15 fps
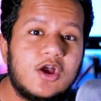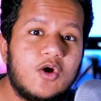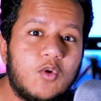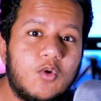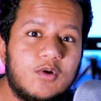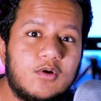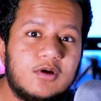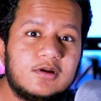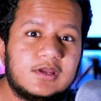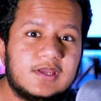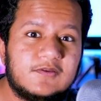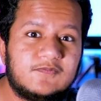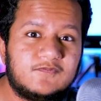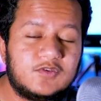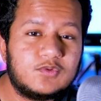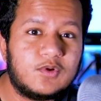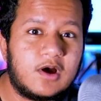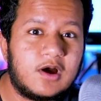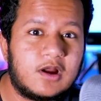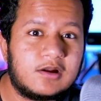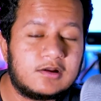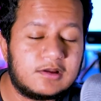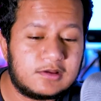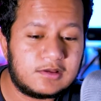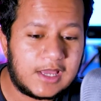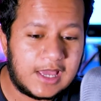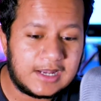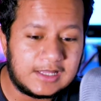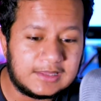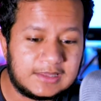or if you are
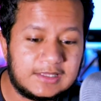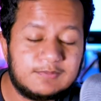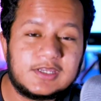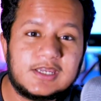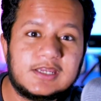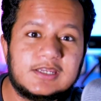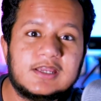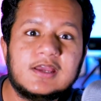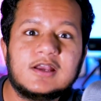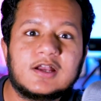at a limited